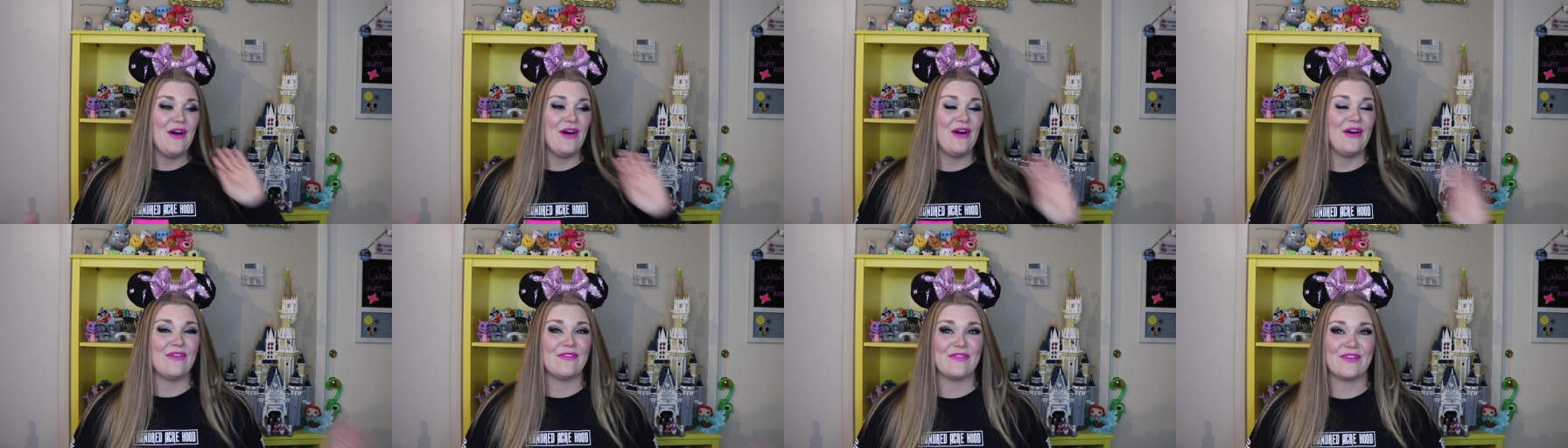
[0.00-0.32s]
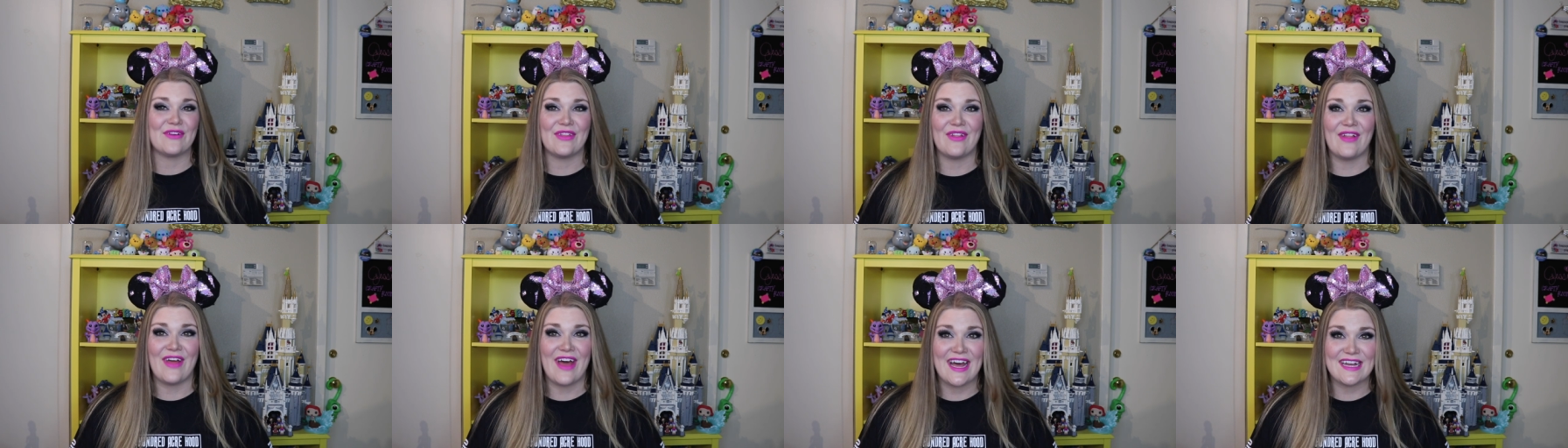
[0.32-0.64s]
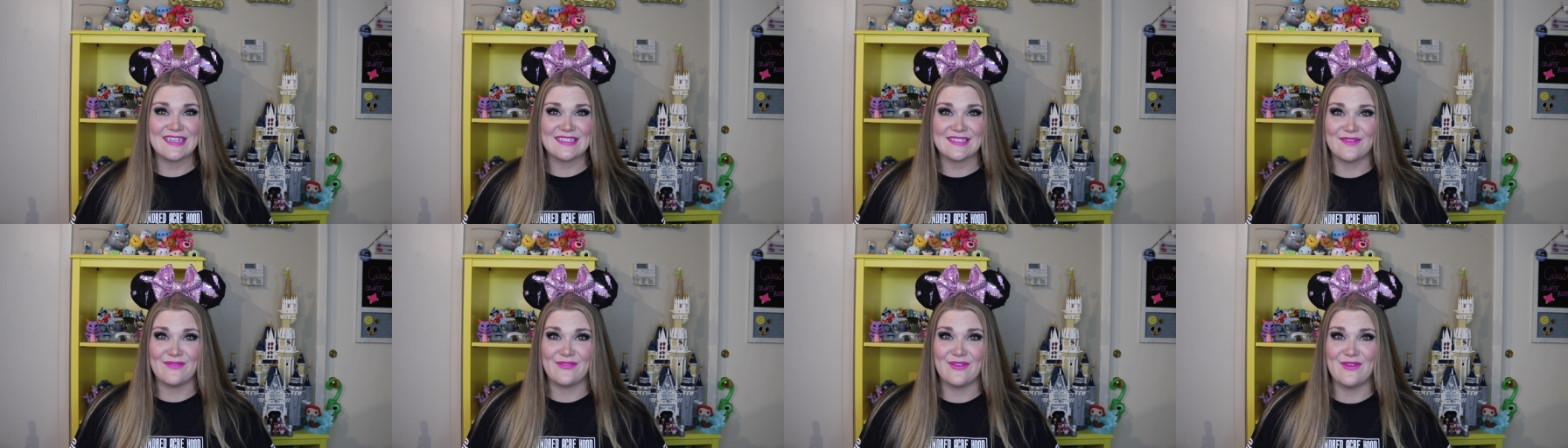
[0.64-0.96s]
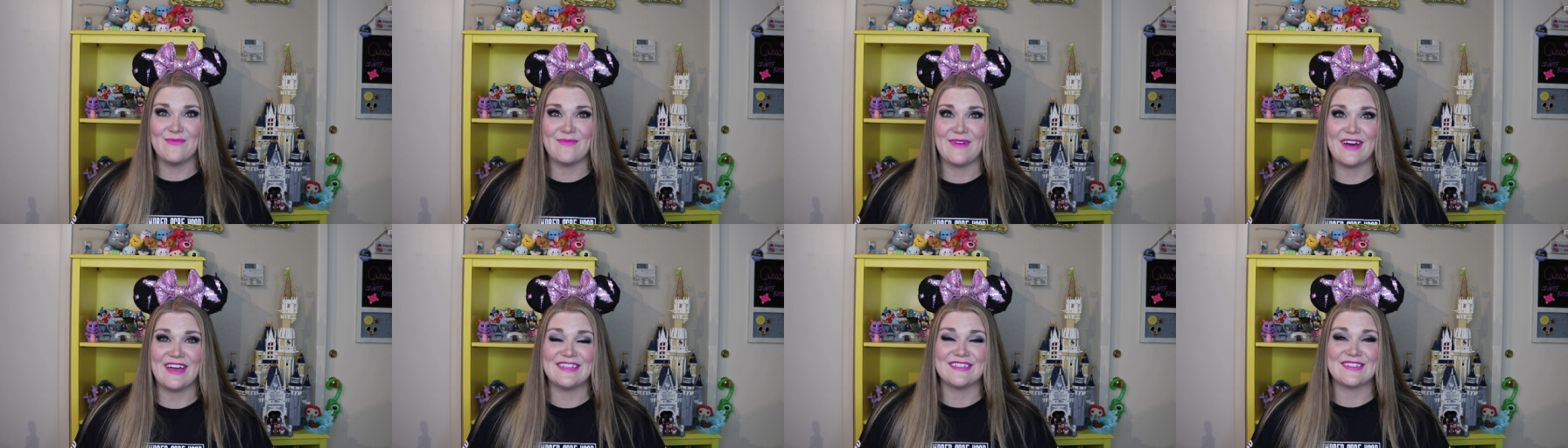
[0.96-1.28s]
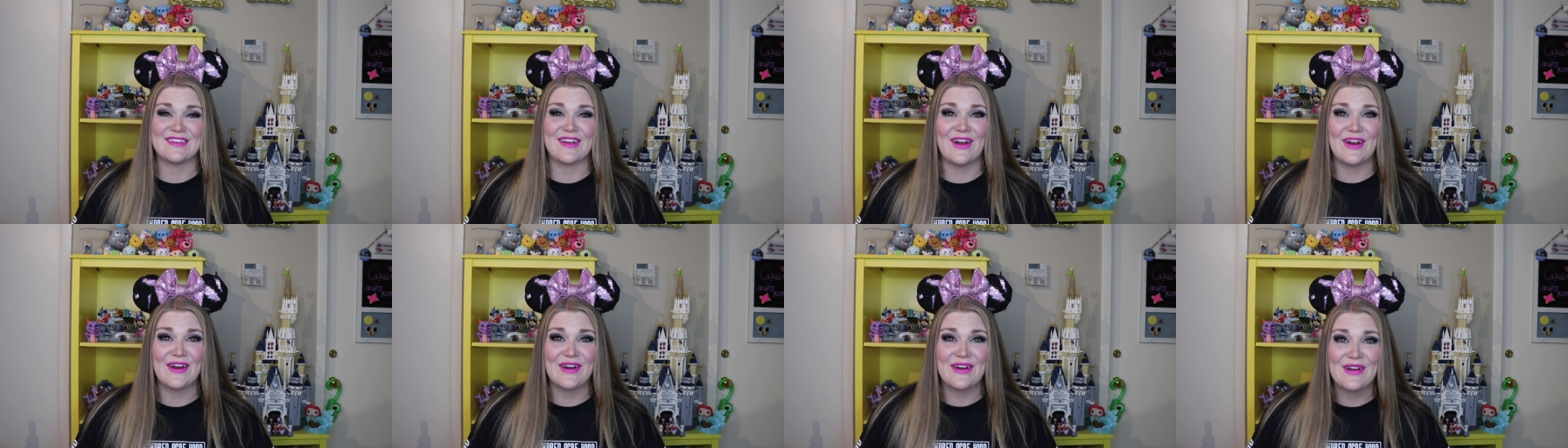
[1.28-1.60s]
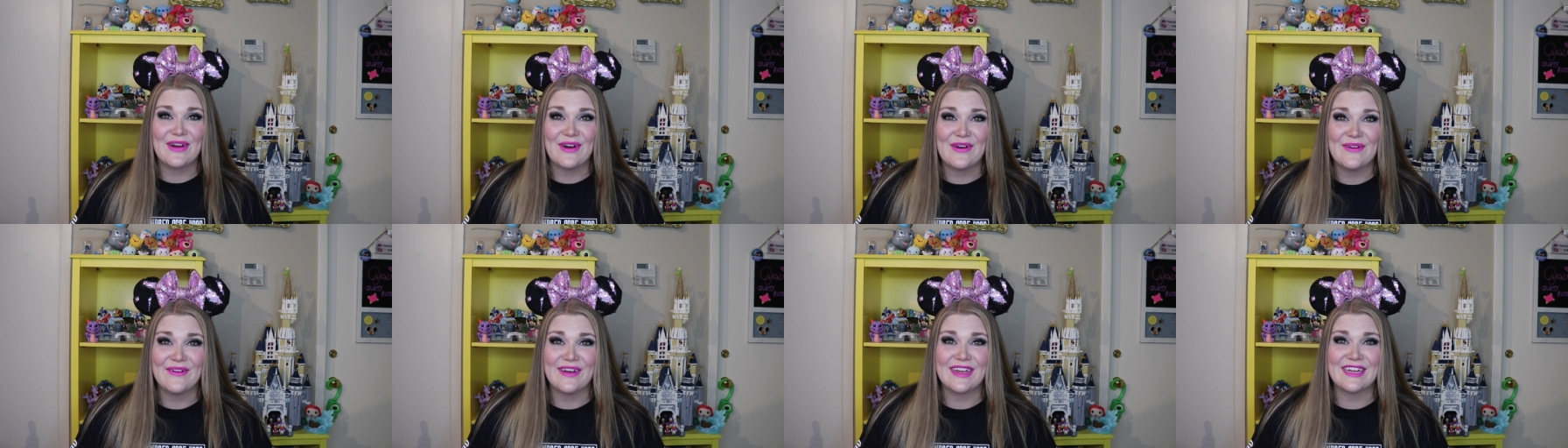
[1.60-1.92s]
over the last few months are
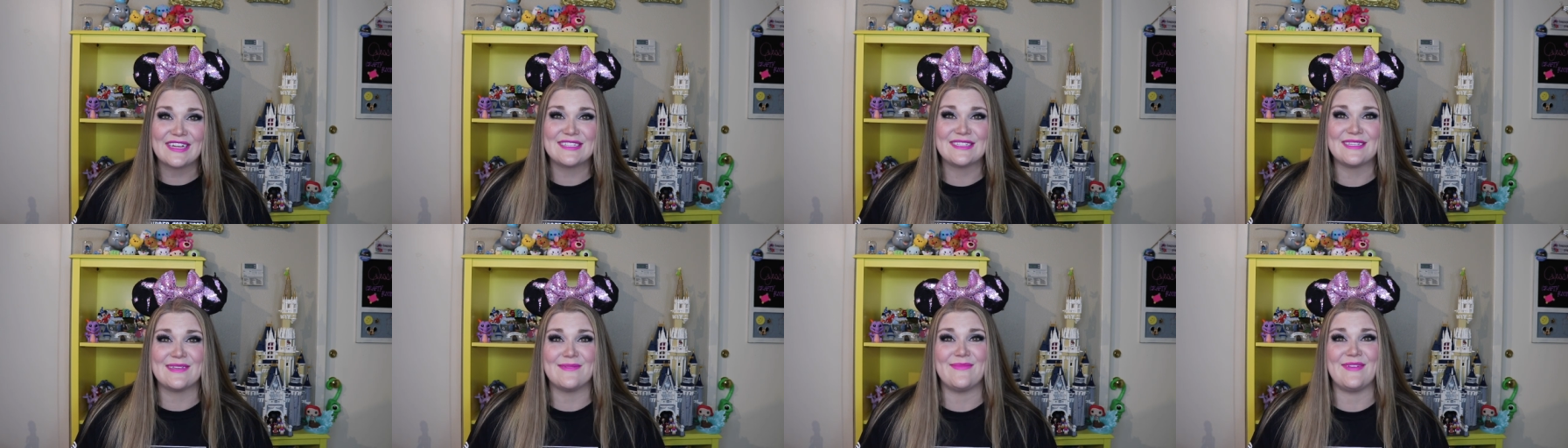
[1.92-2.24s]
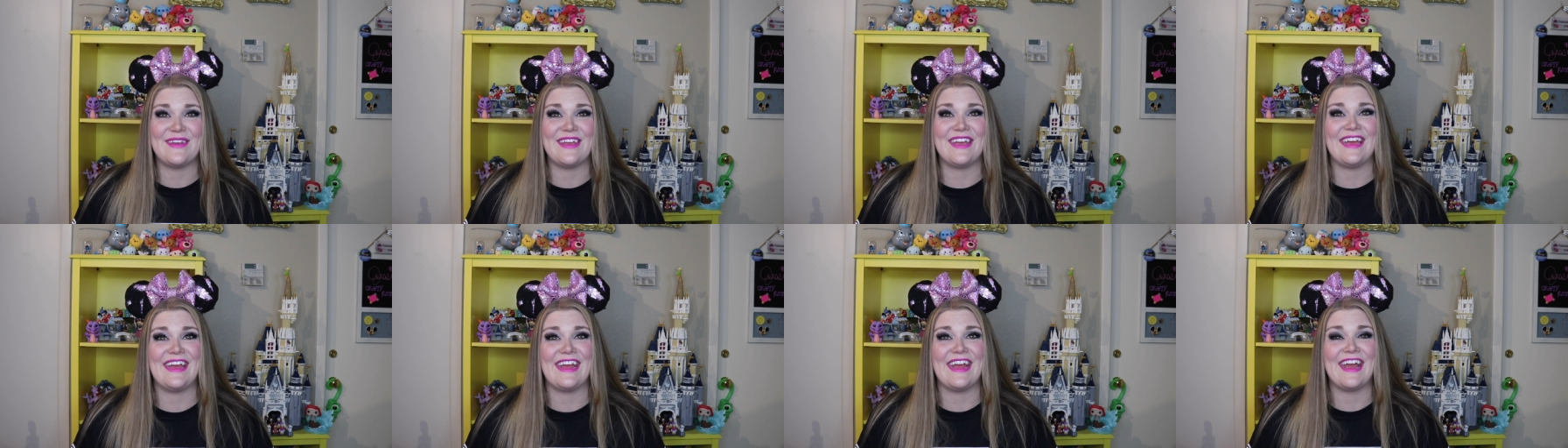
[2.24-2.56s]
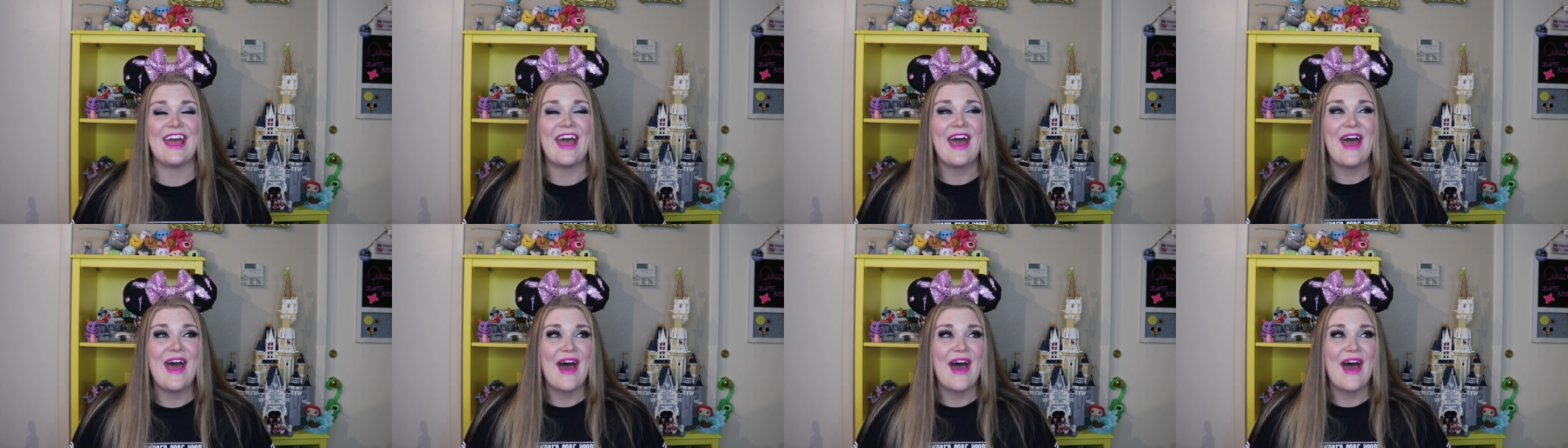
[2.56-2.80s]
going to be